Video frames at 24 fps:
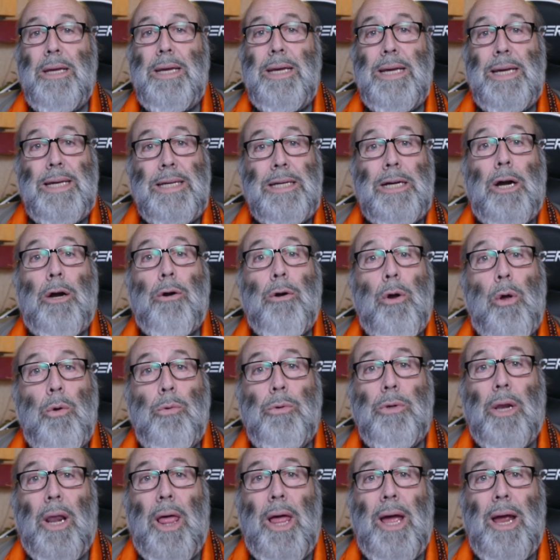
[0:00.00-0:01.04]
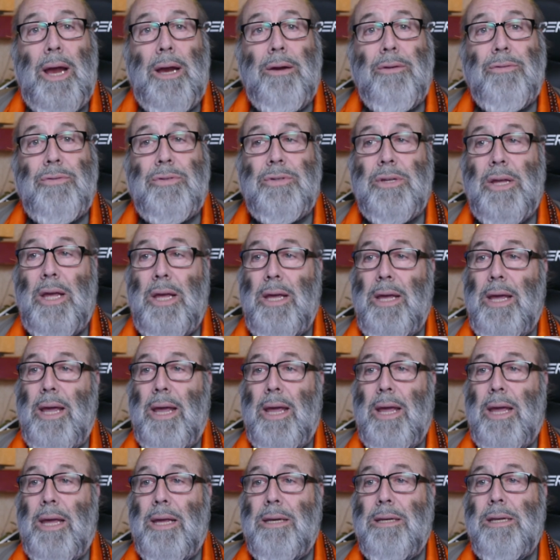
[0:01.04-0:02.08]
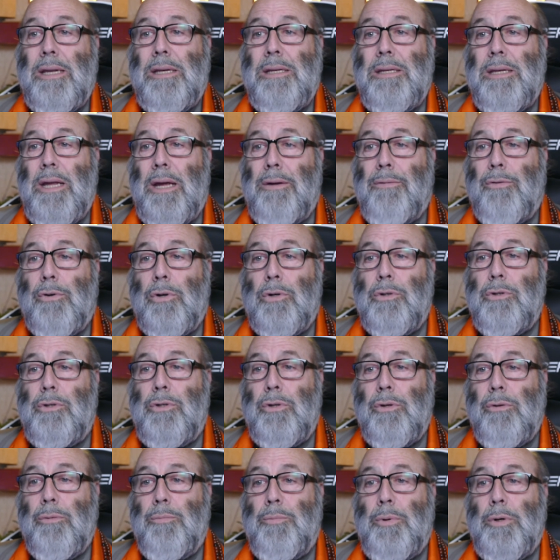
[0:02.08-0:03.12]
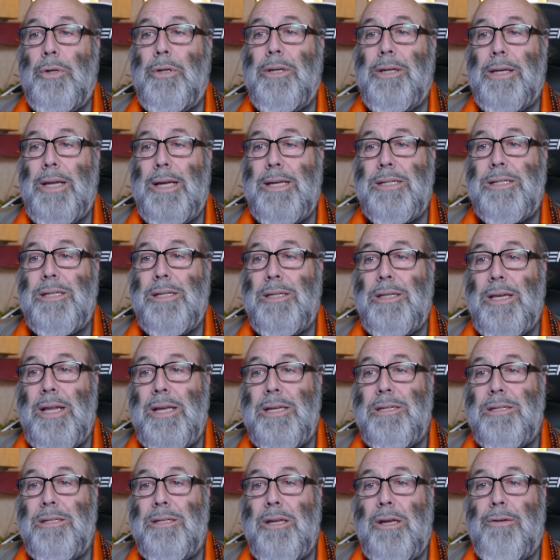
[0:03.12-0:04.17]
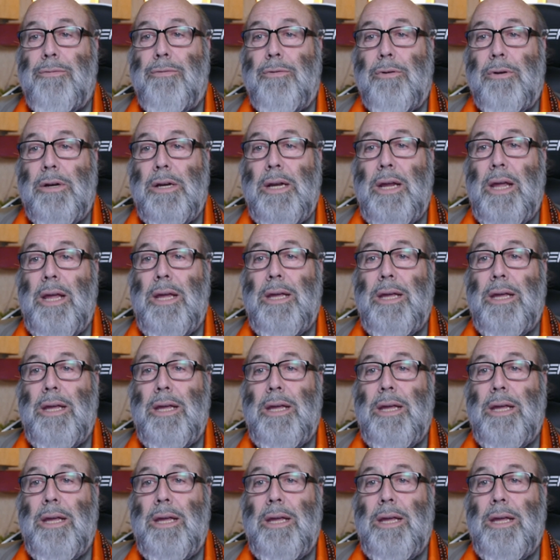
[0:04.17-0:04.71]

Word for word: in our own lives and endeavor to put less and less suffering